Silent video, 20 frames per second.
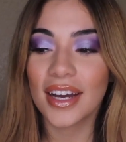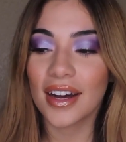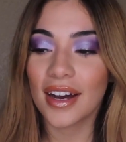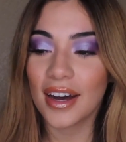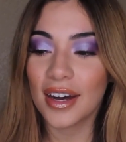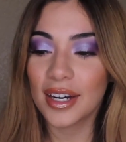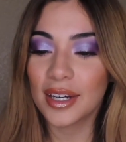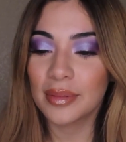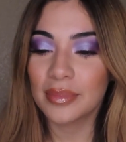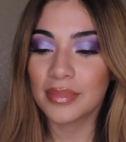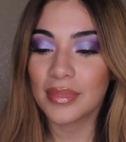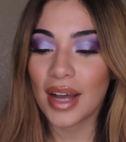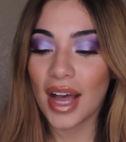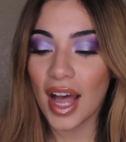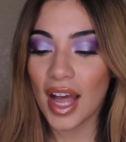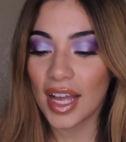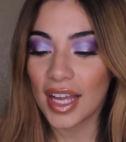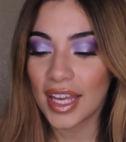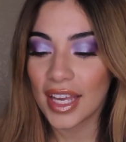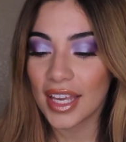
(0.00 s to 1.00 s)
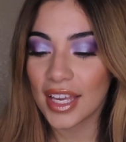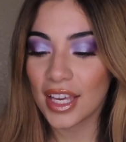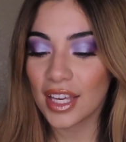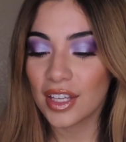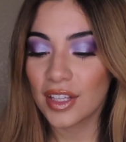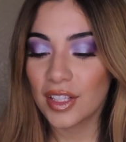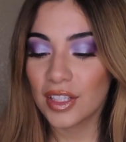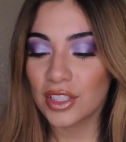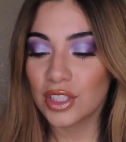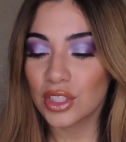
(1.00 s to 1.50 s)
I
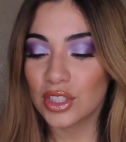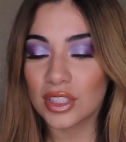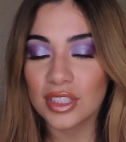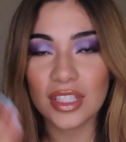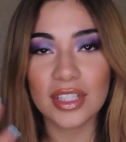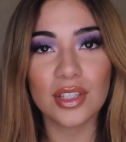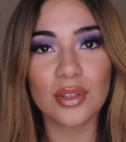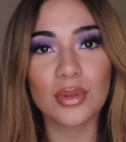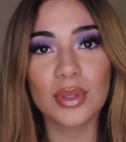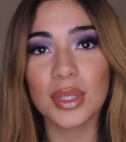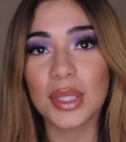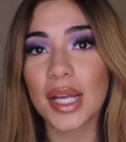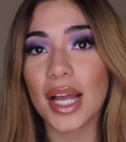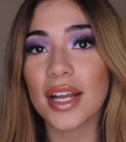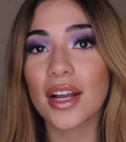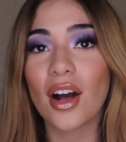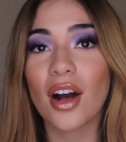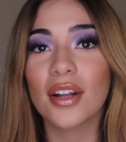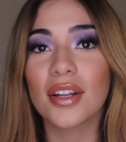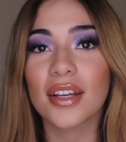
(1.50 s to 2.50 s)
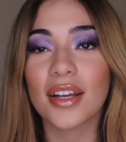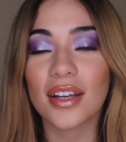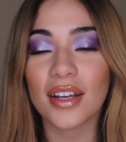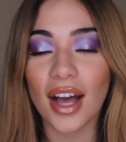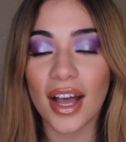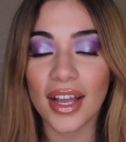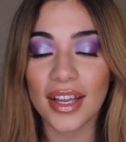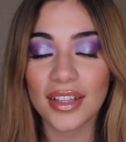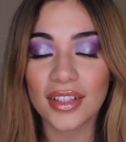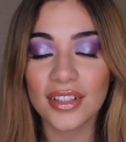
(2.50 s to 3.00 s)
did a really iconic
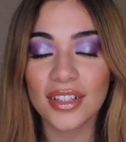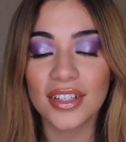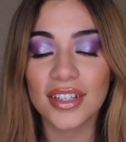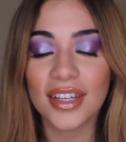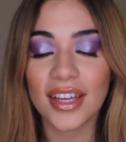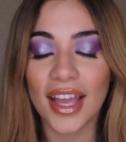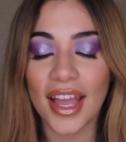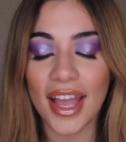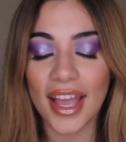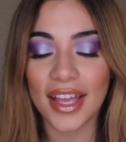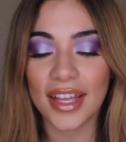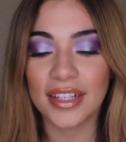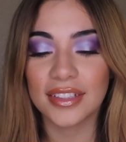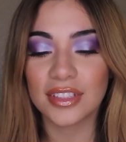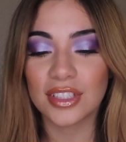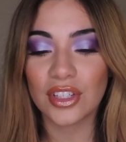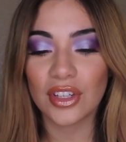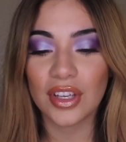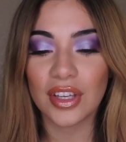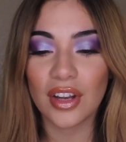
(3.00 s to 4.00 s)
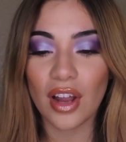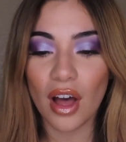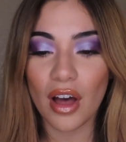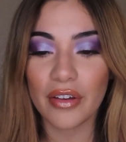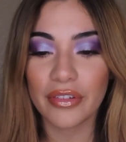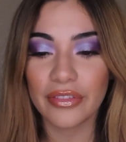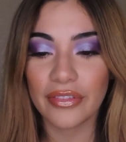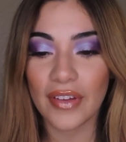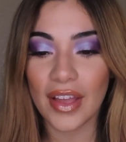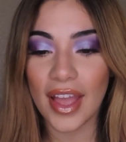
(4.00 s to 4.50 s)
eye look and took it
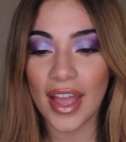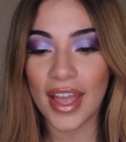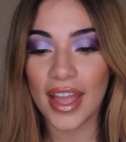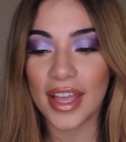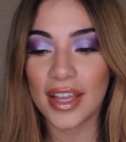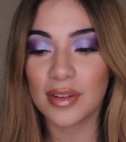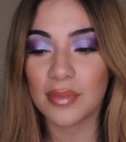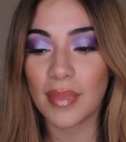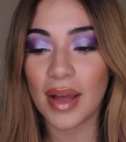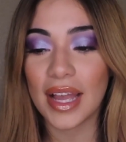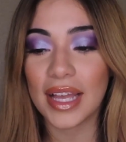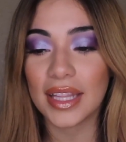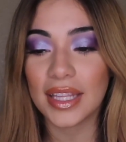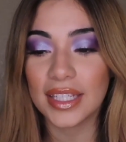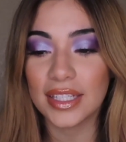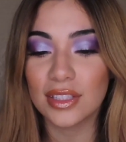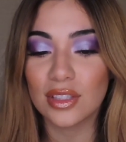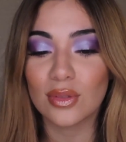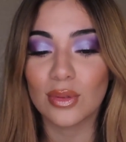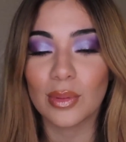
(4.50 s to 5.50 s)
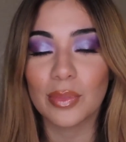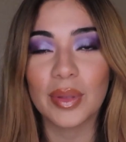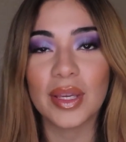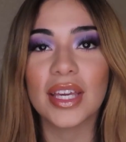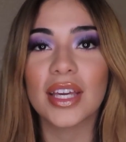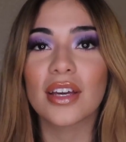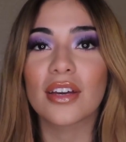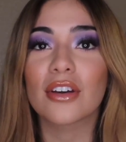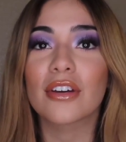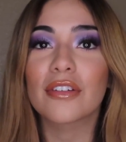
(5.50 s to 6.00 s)
off, and my lids were
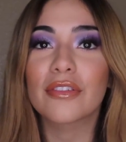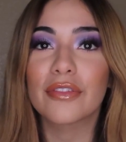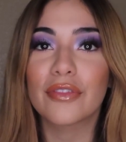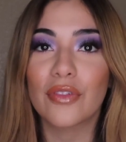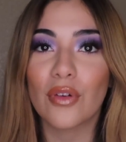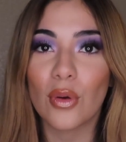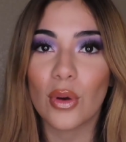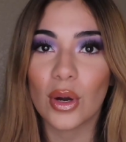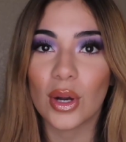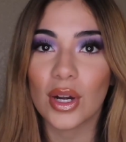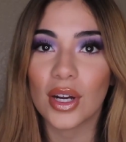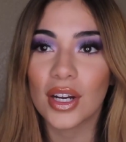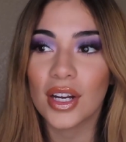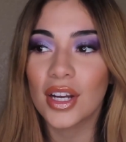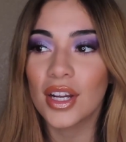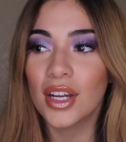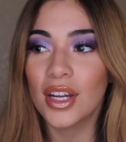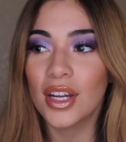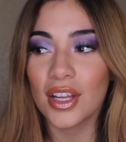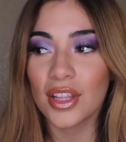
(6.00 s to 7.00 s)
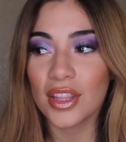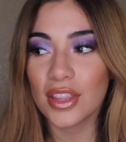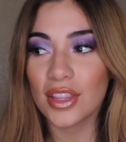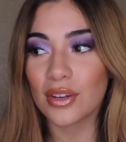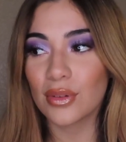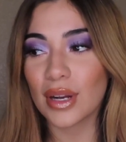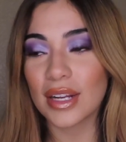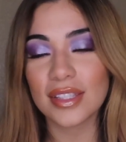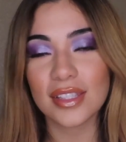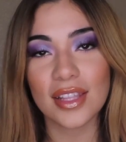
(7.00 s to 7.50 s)
pink for the
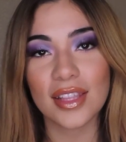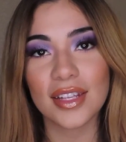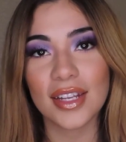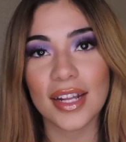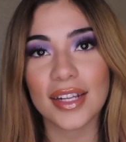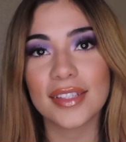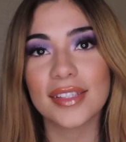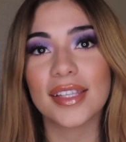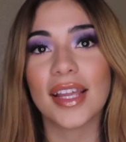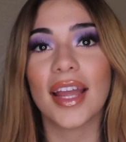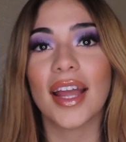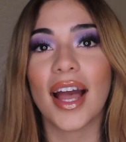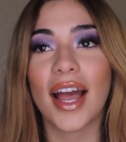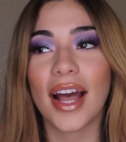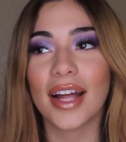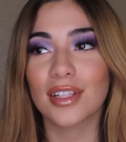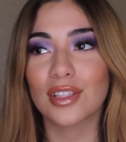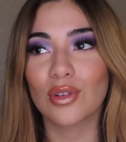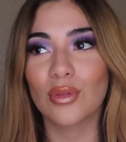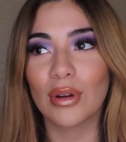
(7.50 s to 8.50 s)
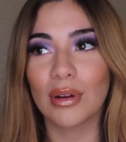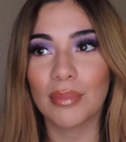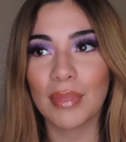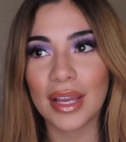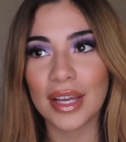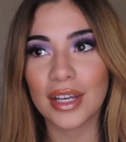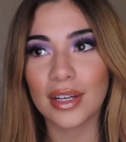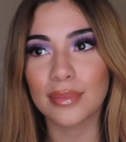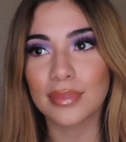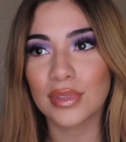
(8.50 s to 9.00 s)
rest of the next day. I had to wear
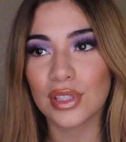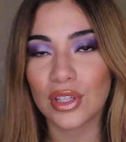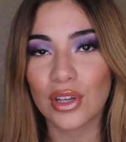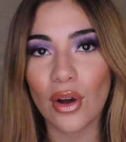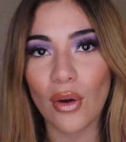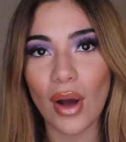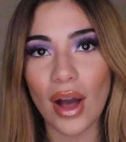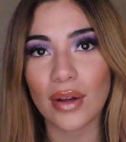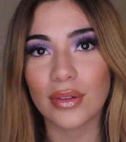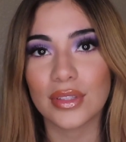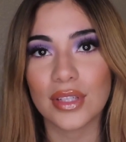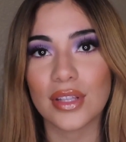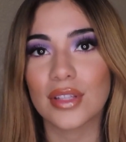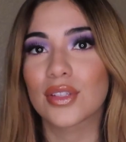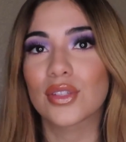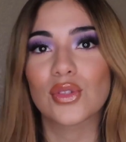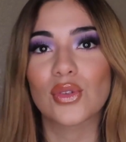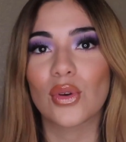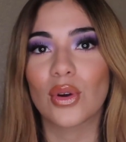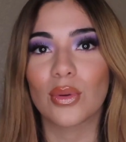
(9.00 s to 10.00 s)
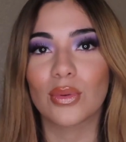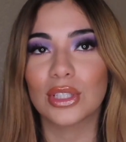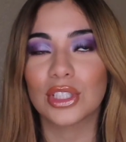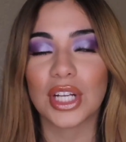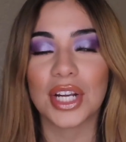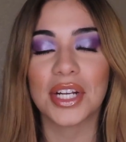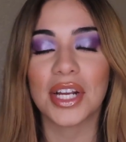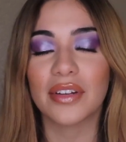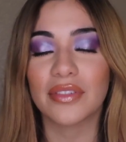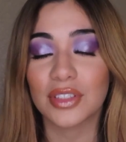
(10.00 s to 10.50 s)
makeup to go out to the store, which
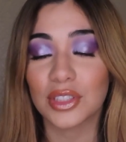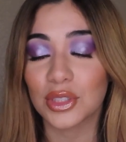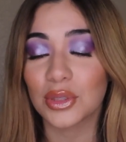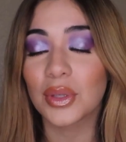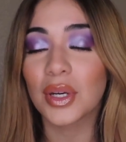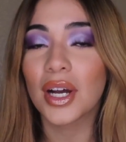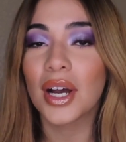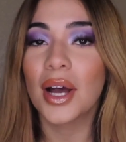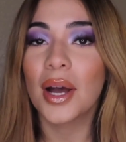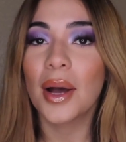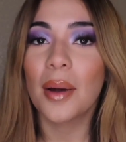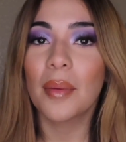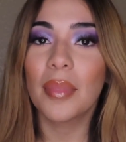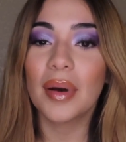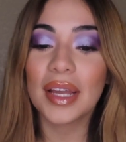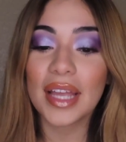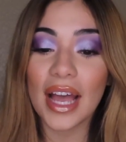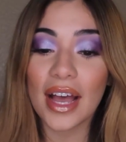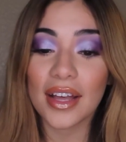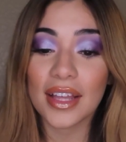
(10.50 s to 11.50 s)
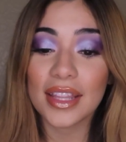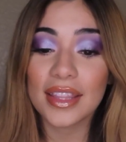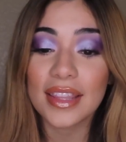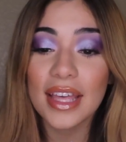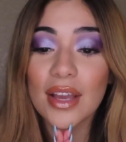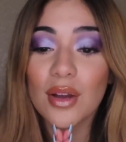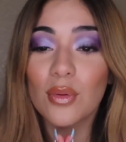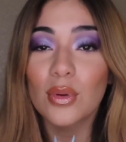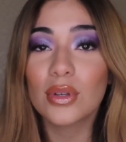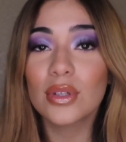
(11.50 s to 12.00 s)
I never do. But yeah,
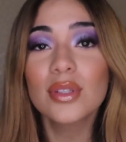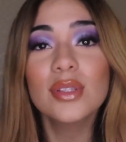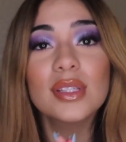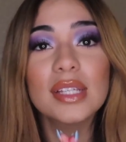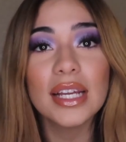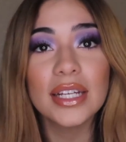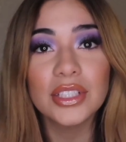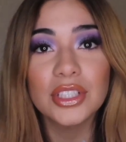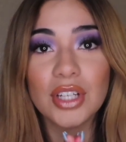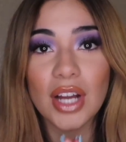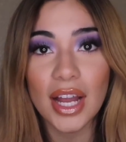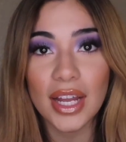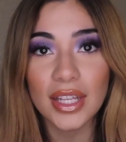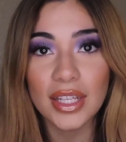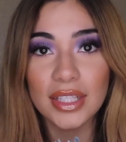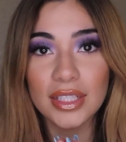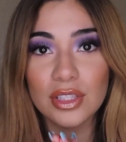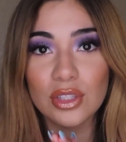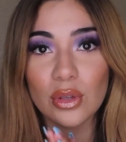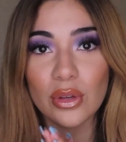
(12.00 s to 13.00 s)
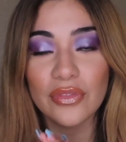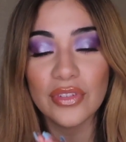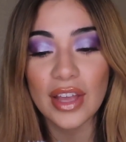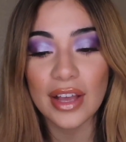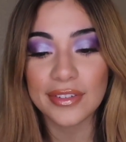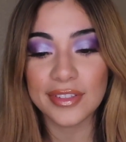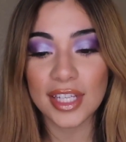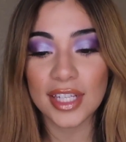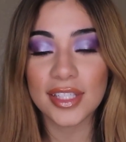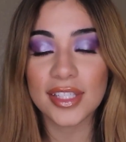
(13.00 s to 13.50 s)
they will stain your eyelids, so if you
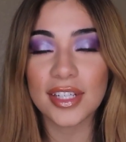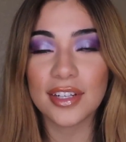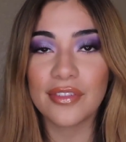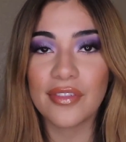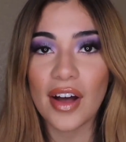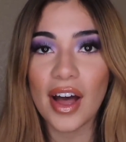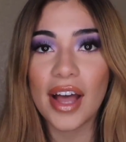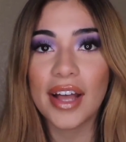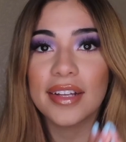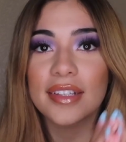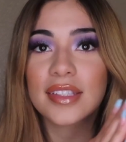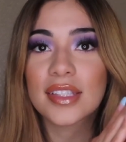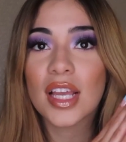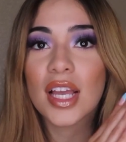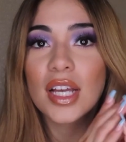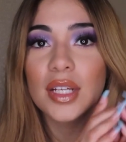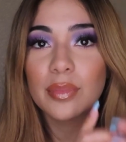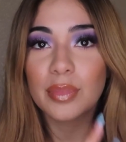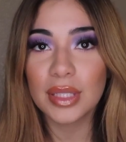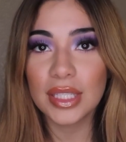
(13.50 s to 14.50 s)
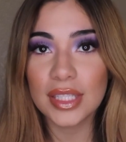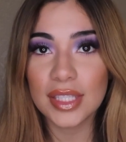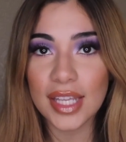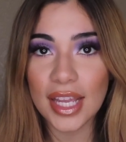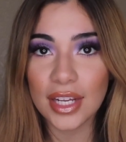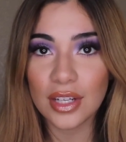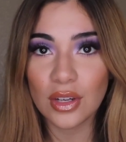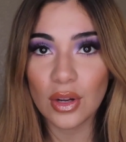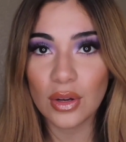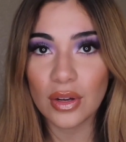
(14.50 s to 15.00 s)
have sensitive eyes, please
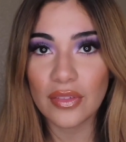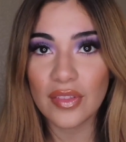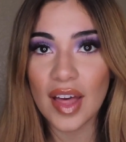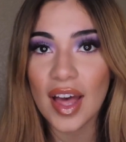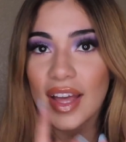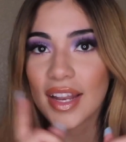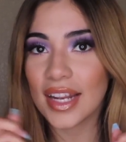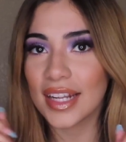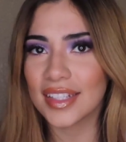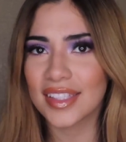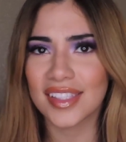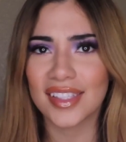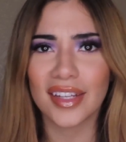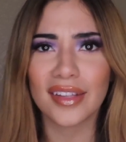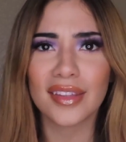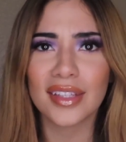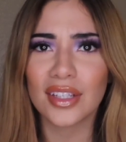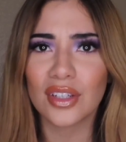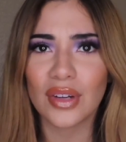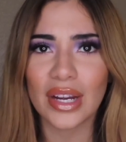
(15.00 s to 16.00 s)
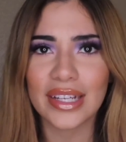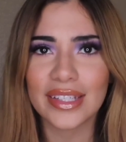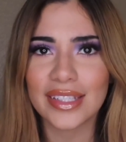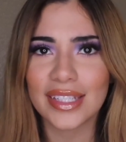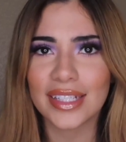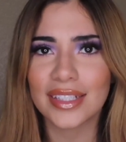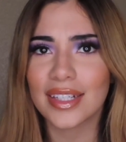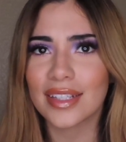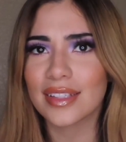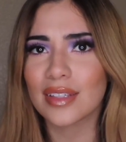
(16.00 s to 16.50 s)
take note of that. It's nothing crazy,
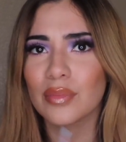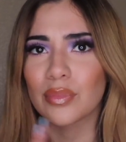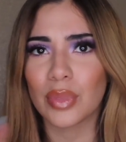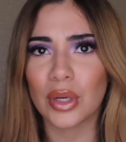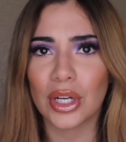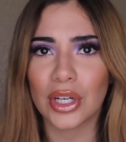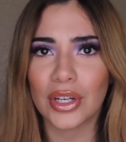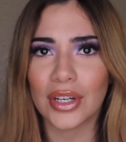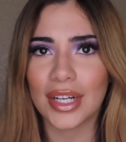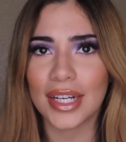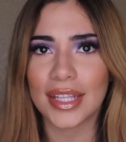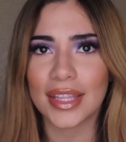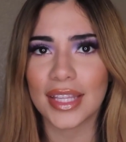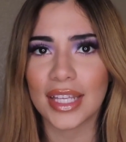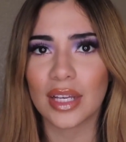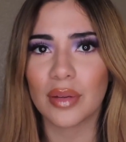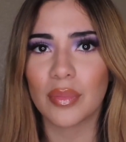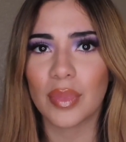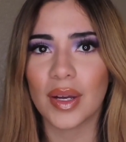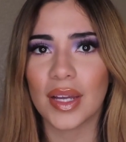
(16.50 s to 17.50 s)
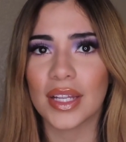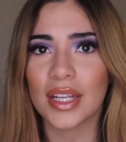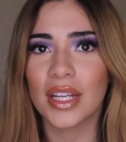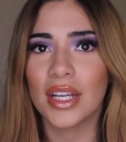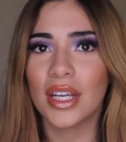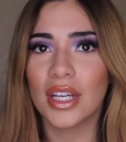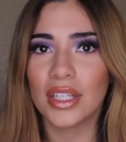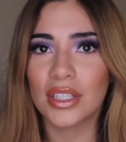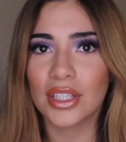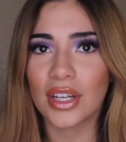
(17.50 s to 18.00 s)
it doesn't burn or anything, but
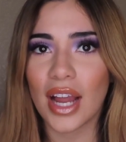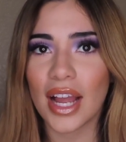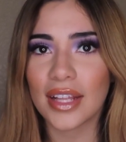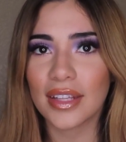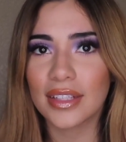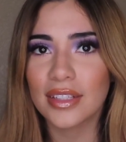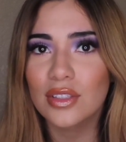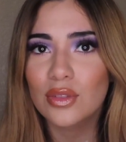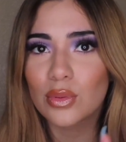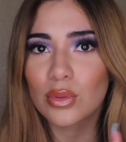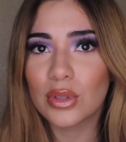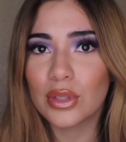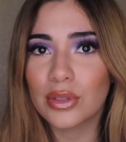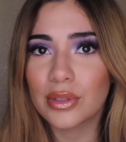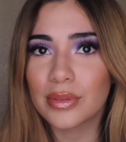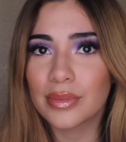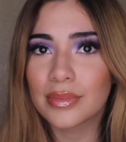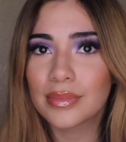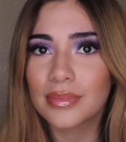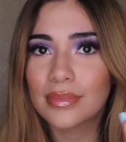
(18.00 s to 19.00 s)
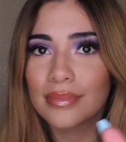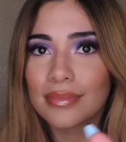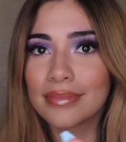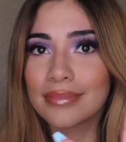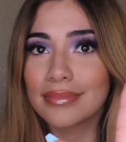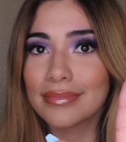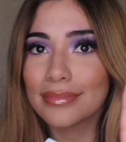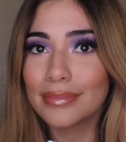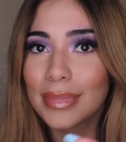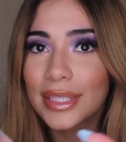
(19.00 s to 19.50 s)
your eyelids will
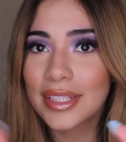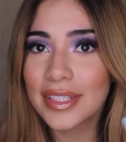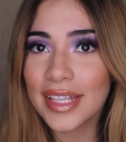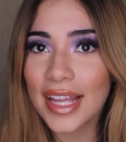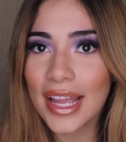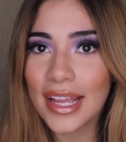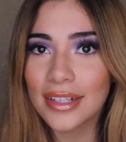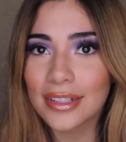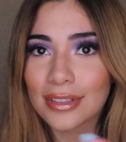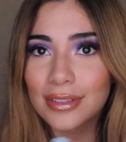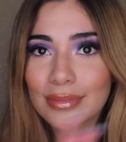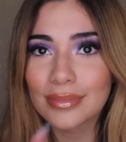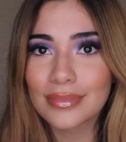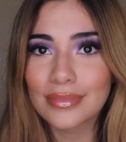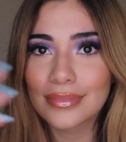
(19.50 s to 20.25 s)
be stained